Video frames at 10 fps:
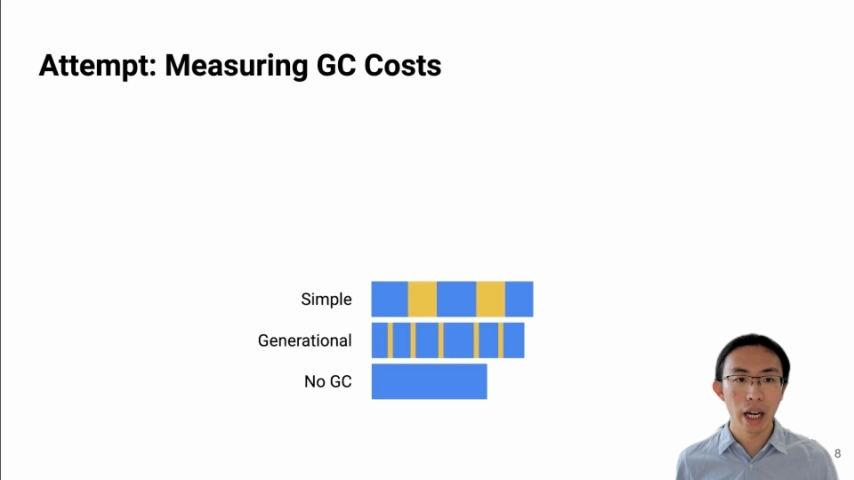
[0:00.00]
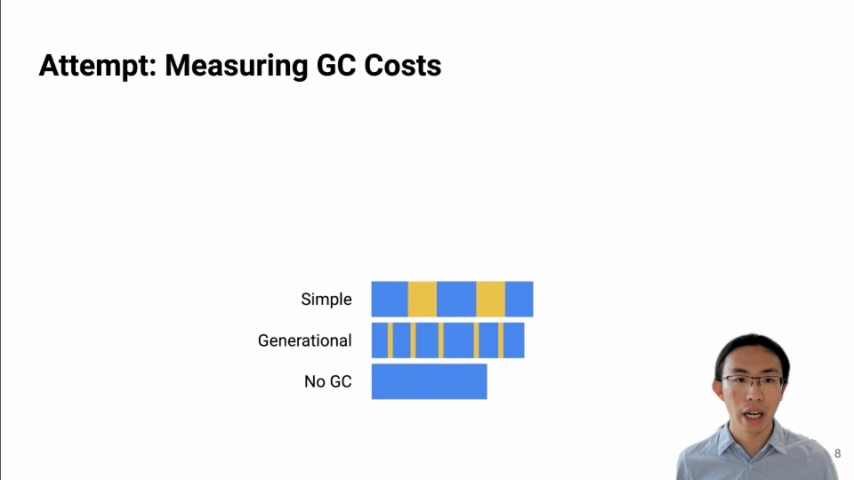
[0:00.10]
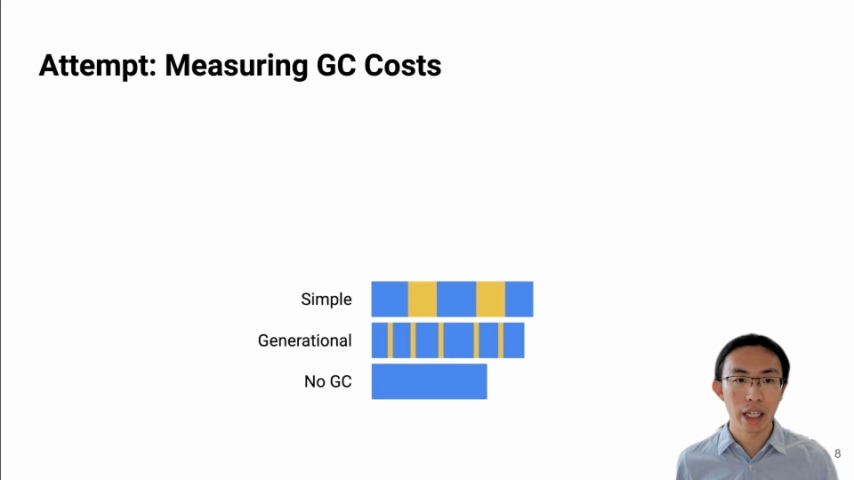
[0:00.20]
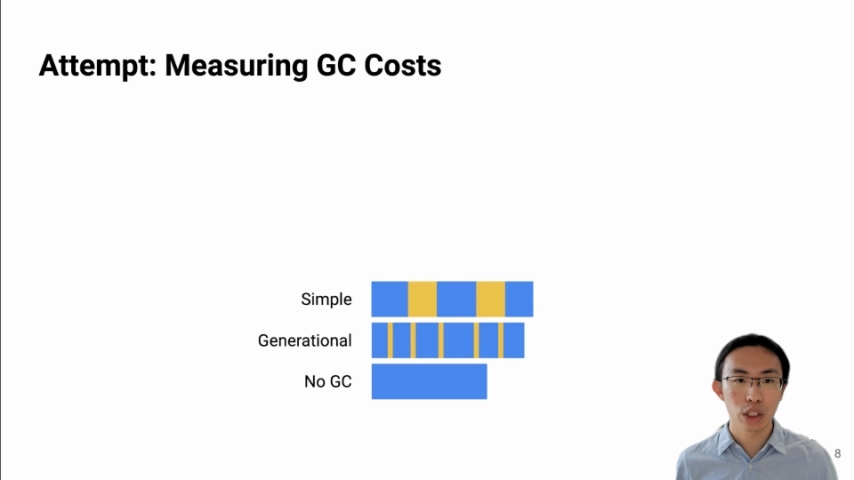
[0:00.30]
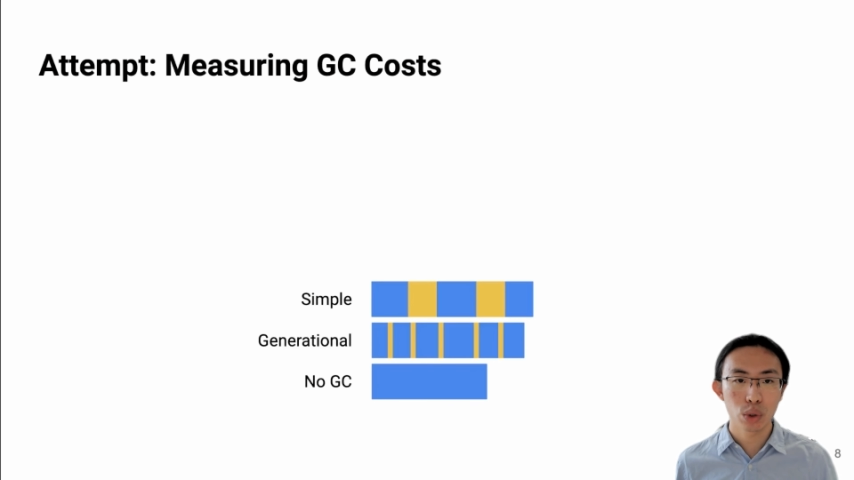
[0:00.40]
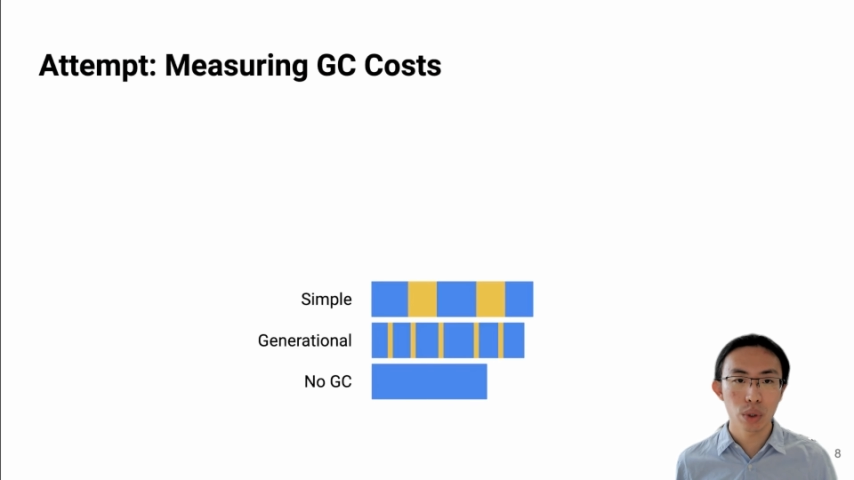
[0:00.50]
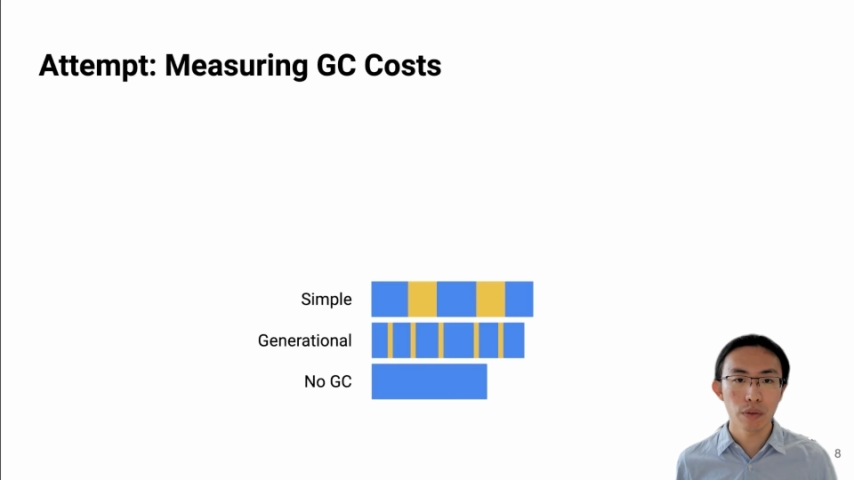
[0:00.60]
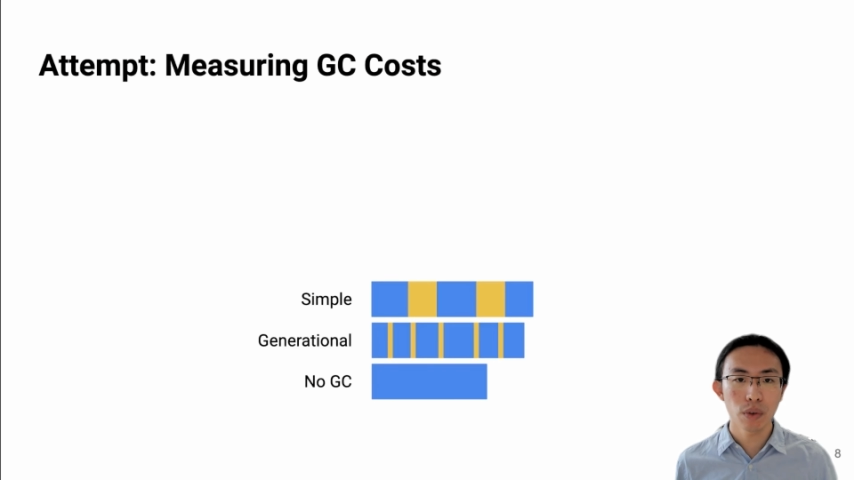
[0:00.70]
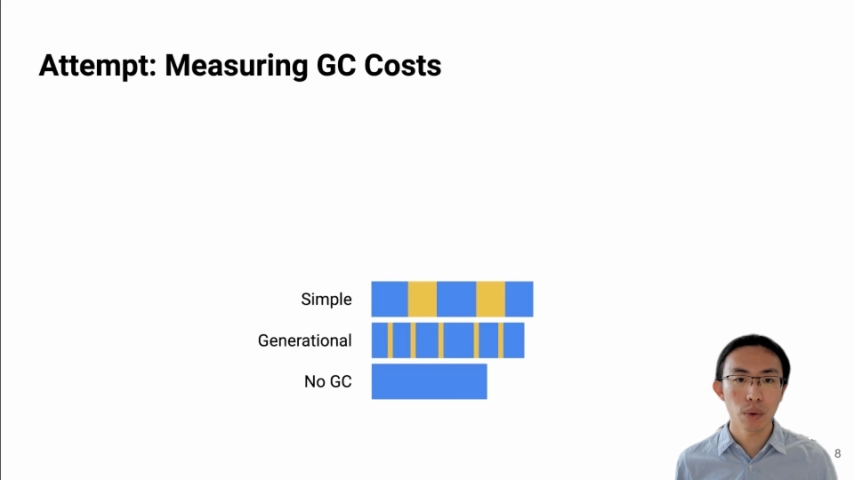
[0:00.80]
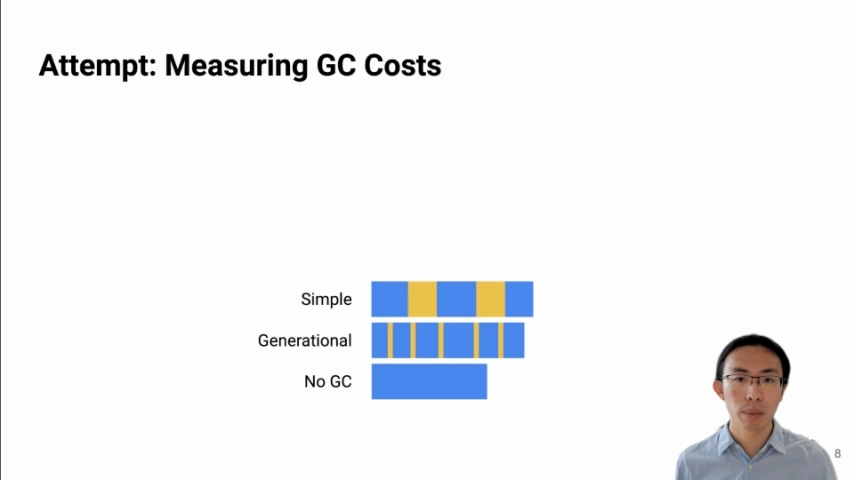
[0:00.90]
A
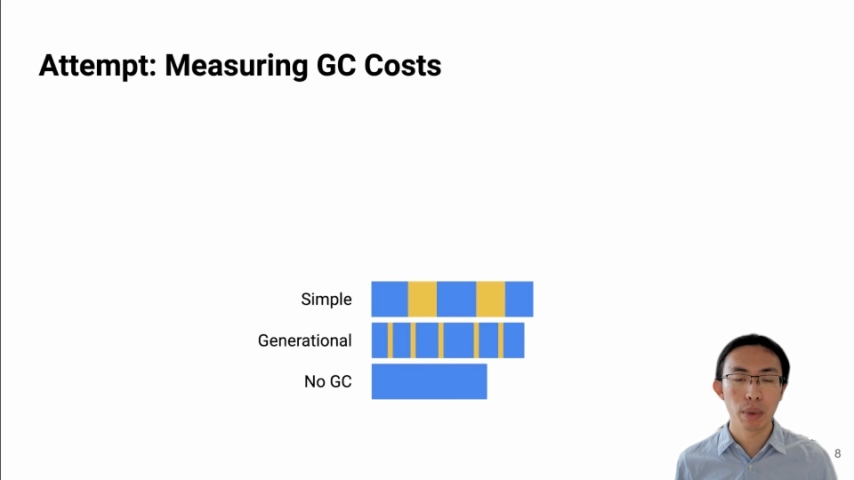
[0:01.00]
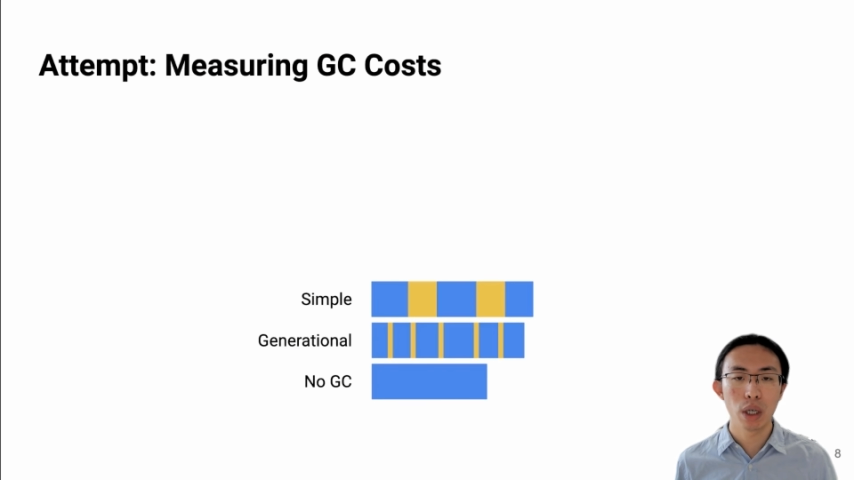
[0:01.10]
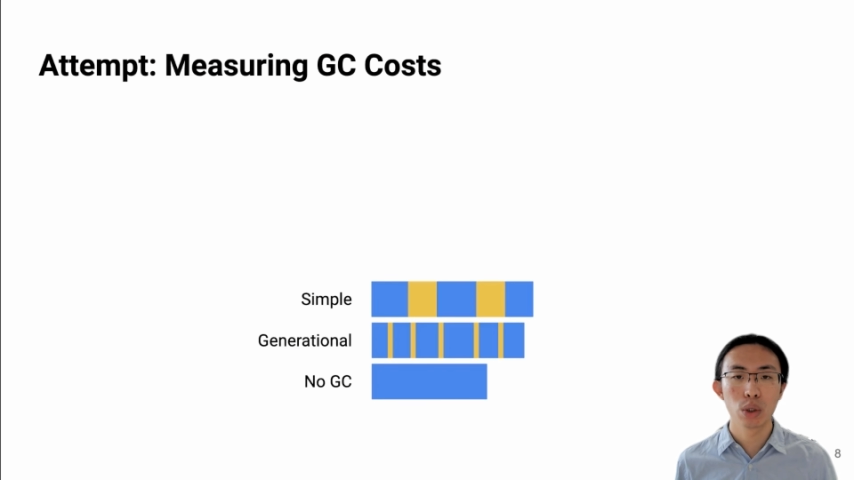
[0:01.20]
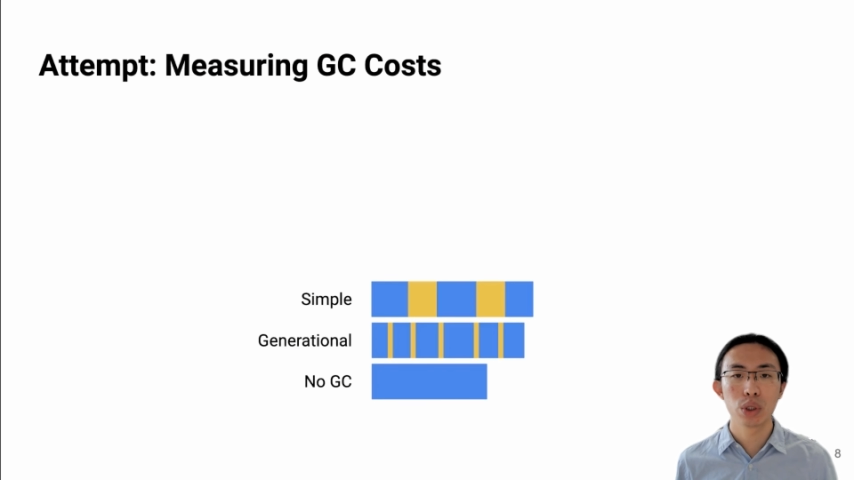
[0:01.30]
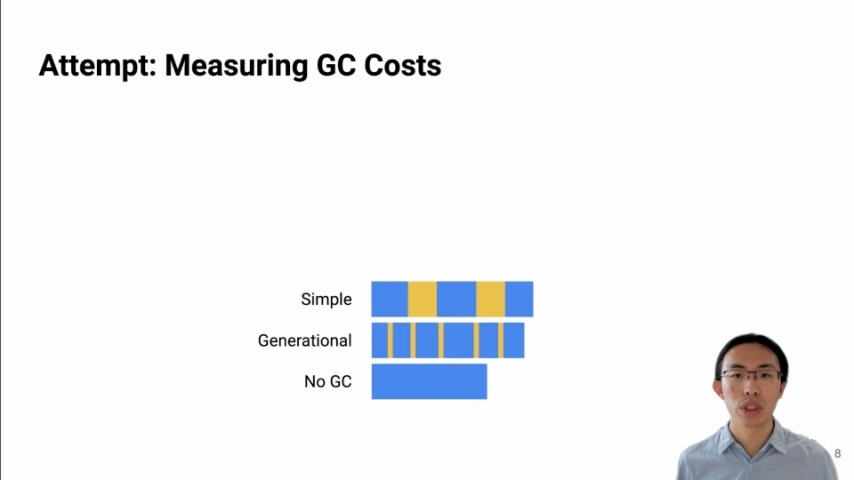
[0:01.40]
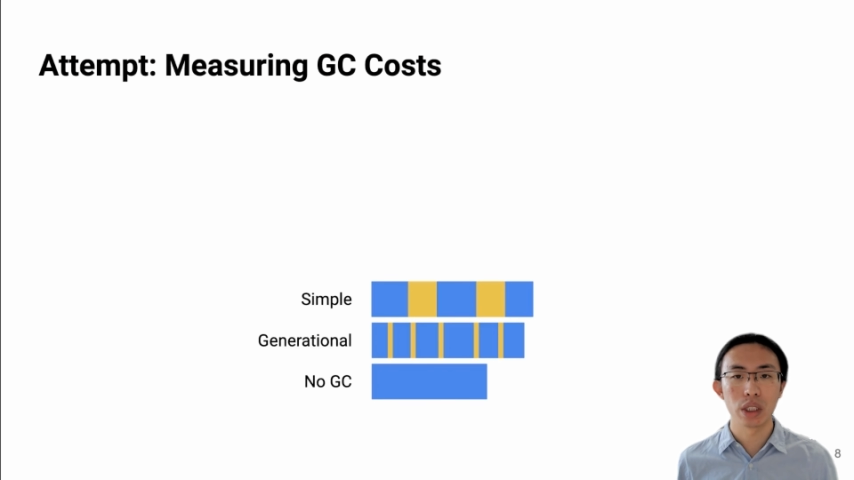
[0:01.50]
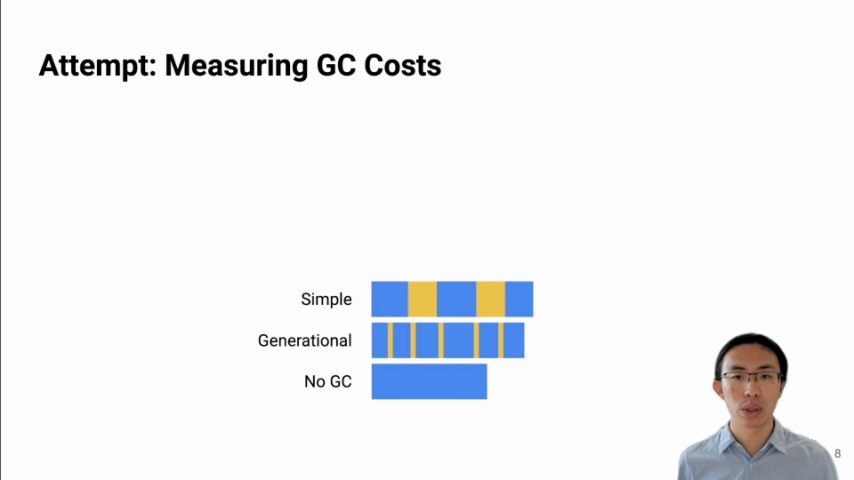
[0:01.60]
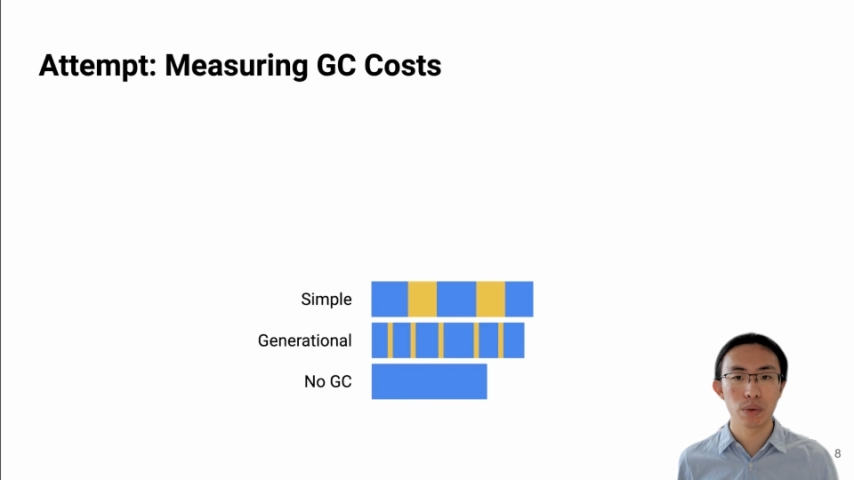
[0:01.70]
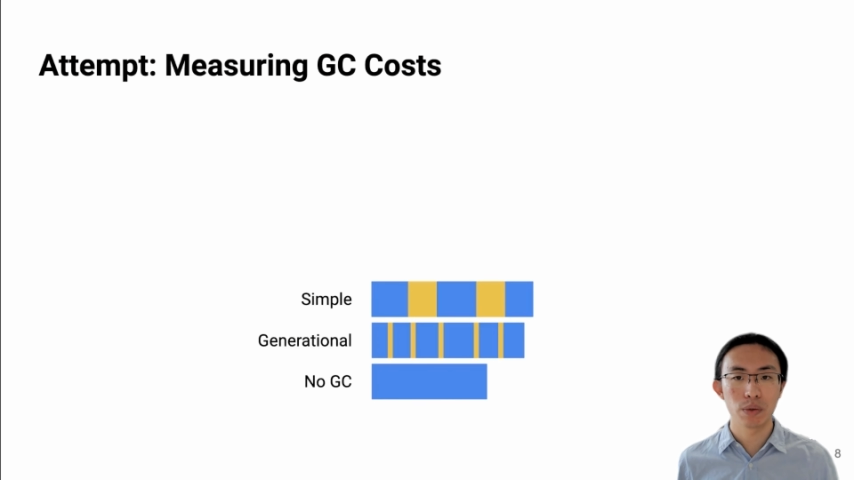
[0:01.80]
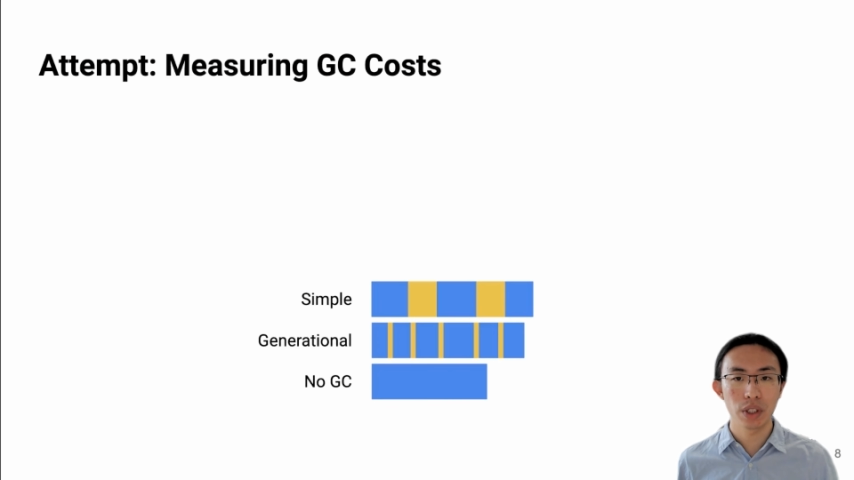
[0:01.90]
straightforward approach is
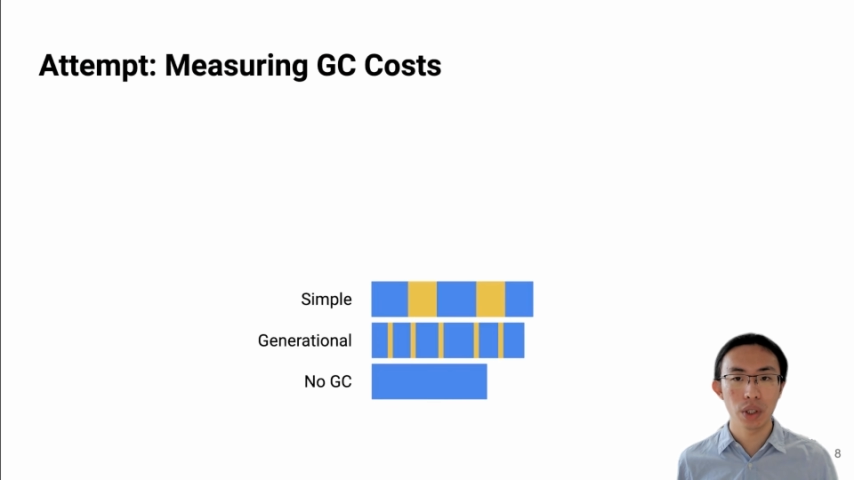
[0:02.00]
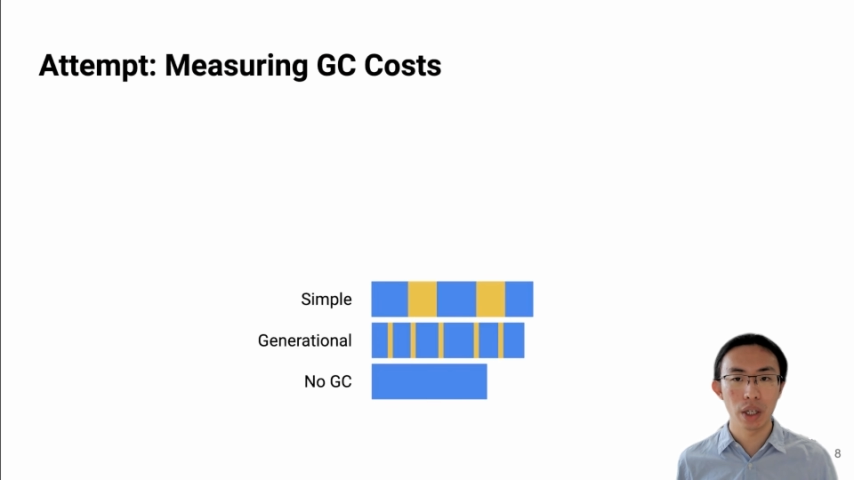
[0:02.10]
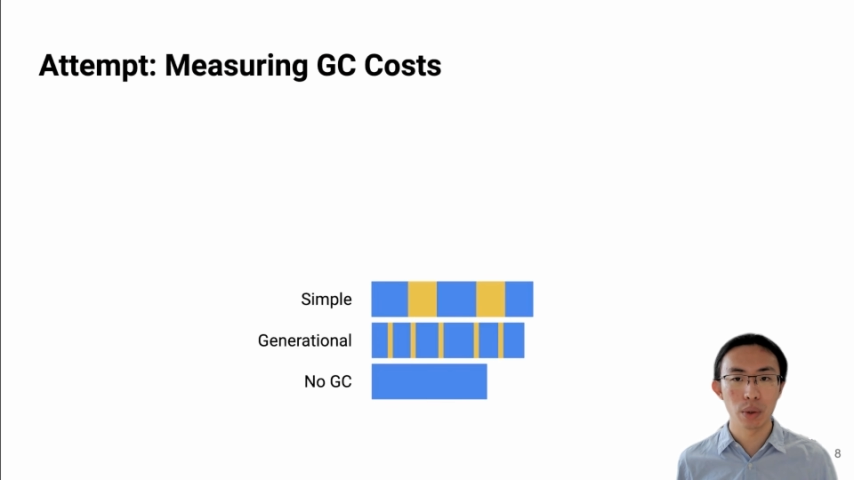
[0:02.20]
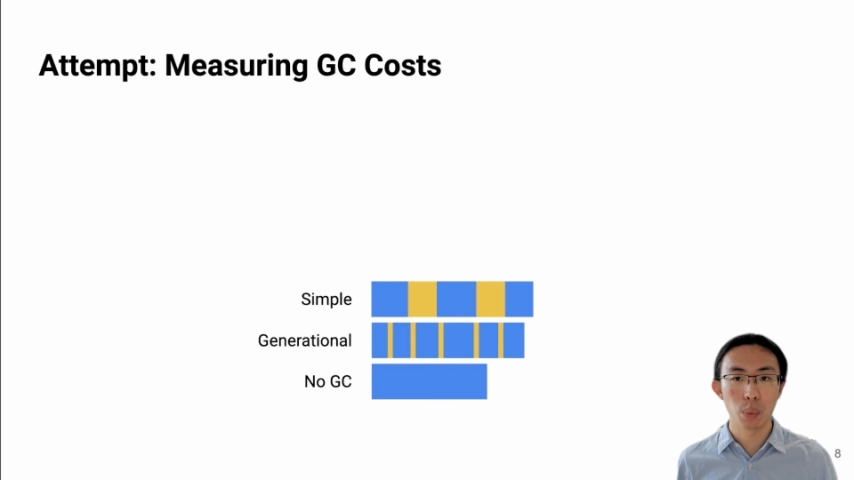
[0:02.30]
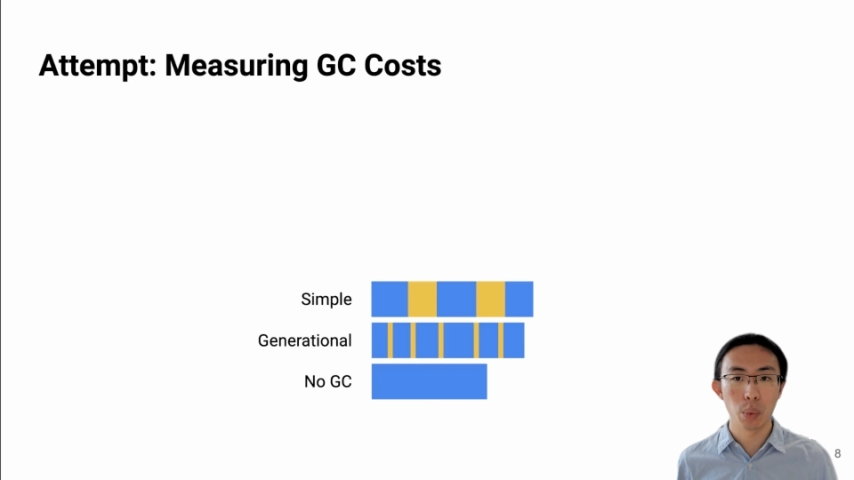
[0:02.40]
to figure out